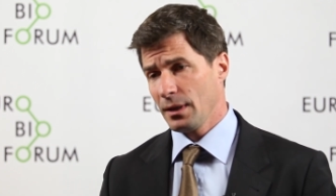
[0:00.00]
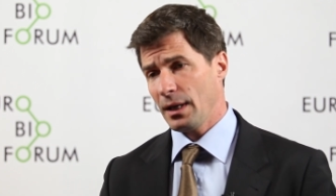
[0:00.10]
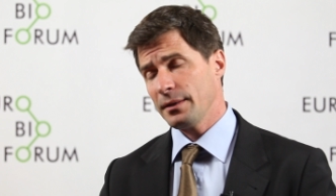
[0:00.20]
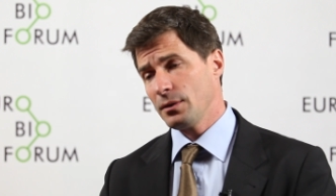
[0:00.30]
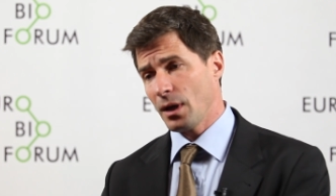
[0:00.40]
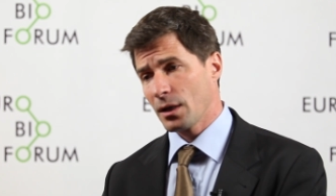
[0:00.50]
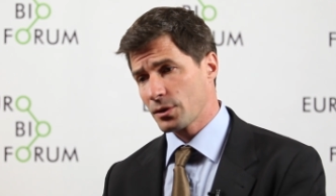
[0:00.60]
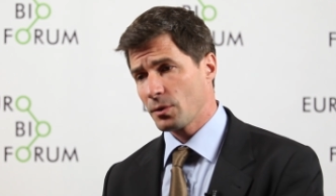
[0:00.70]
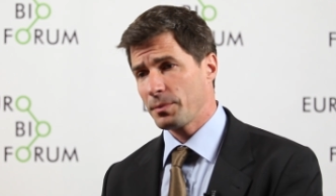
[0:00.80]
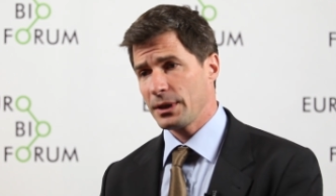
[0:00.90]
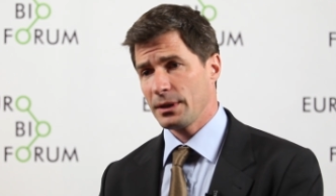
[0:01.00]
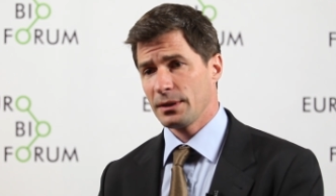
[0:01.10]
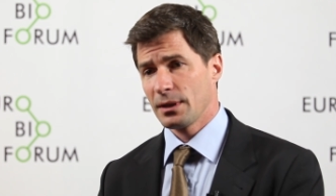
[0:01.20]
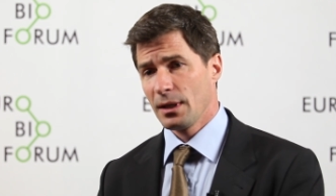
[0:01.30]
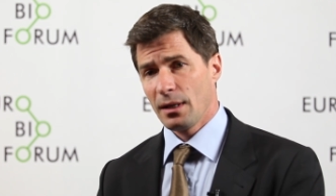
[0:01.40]
and the large
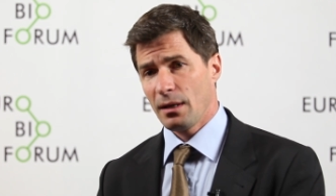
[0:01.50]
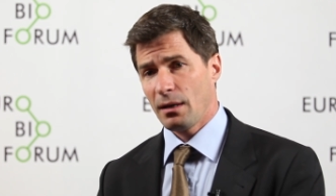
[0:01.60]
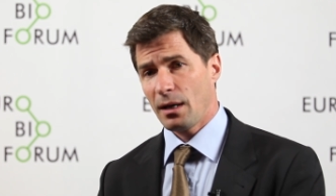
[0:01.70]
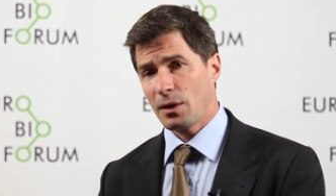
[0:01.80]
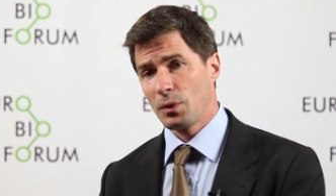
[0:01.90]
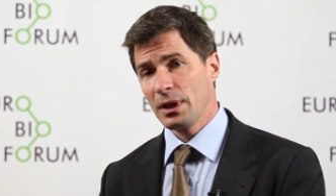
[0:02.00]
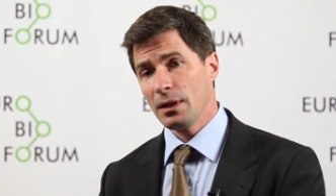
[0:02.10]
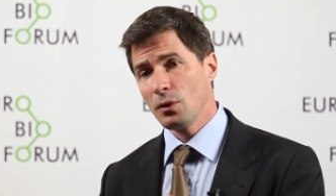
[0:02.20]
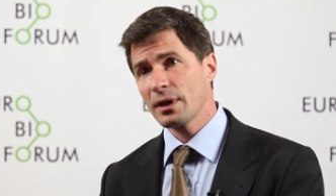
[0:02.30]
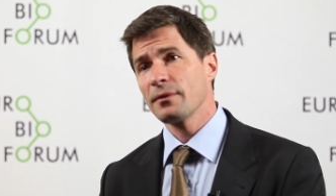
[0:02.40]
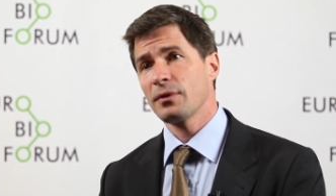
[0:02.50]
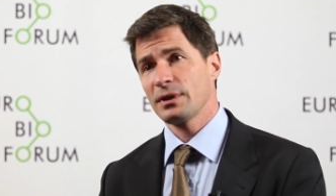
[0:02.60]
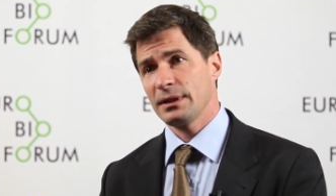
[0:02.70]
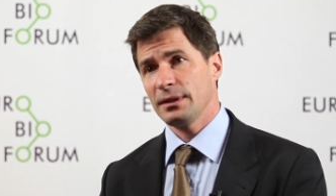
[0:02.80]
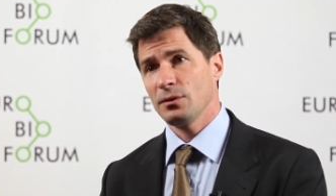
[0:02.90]
companies are really looking for
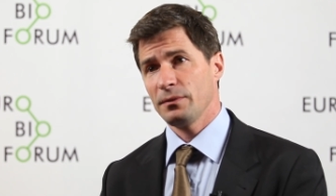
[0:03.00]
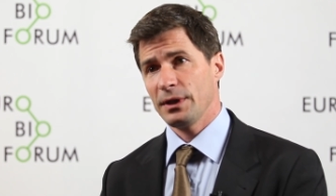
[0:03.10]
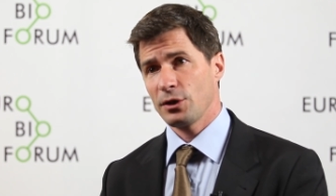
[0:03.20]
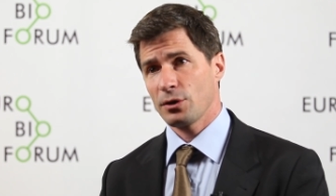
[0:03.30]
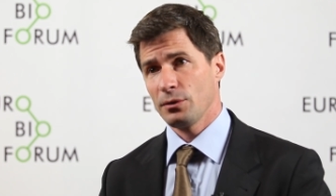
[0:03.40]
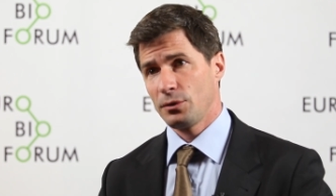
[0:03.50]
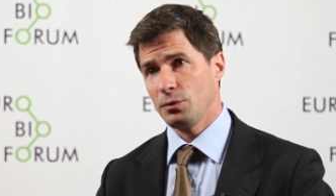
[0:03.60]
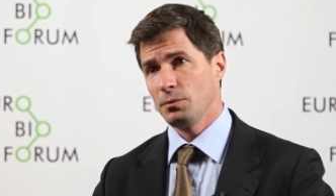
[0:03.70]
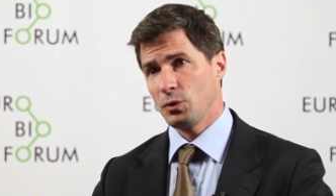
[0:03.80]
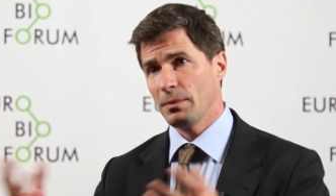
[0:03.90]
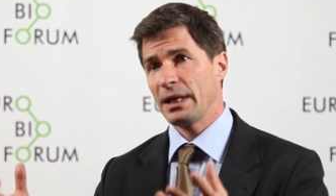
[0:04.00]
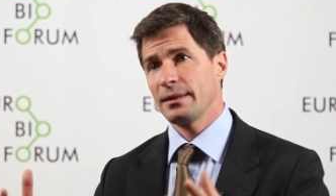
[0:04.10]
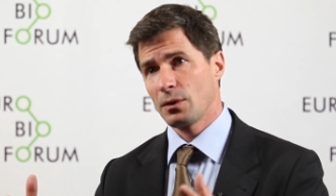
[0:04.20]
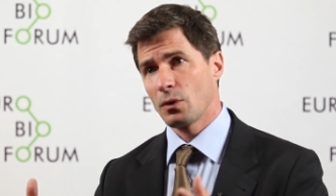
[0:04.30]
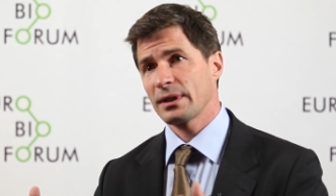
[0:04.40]
this innovation to make
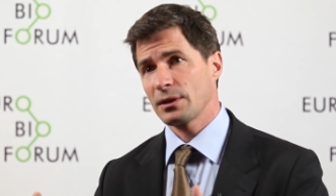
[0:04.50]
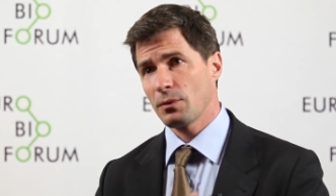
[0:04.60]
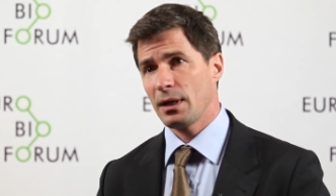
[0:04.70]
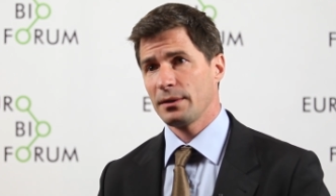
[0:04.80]
the growth as well.